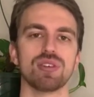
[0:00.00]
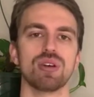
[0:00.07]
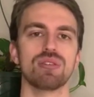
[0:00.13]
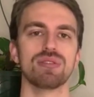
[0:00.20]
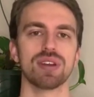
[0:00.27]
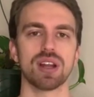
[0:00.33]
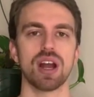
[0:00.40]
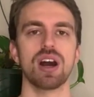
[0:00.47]

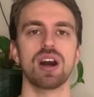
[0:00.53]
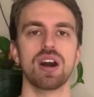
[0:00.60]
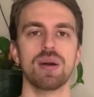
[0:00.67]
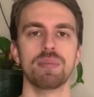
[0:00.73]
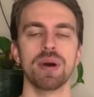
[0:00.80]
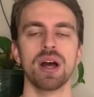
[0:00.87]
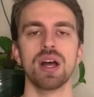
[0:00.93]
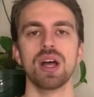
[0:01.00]

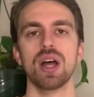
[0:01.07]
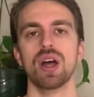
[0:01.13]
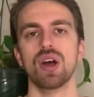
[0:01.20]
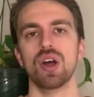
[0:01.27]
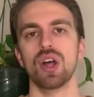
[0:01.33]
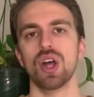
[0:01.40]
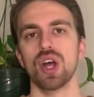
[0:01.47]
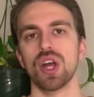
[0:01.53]
overcome
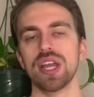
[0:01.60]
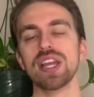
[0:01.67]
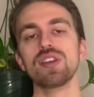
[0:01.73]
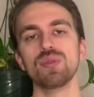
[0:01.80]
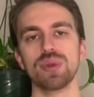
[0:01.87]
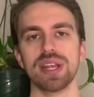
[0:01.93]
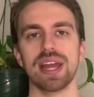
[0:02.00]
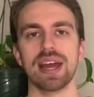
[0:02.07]
in
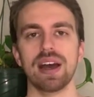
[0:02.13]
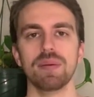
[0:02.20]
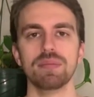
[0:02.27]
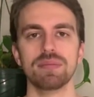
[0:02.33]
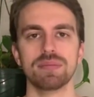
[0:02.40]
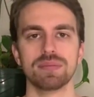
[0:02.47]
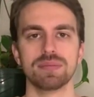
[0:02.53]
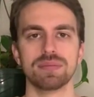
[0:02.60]
rehab
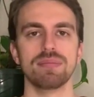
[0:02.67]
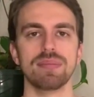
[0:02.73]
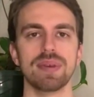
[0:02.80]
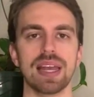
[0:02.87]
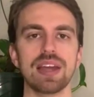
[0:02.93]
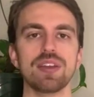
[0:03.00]
and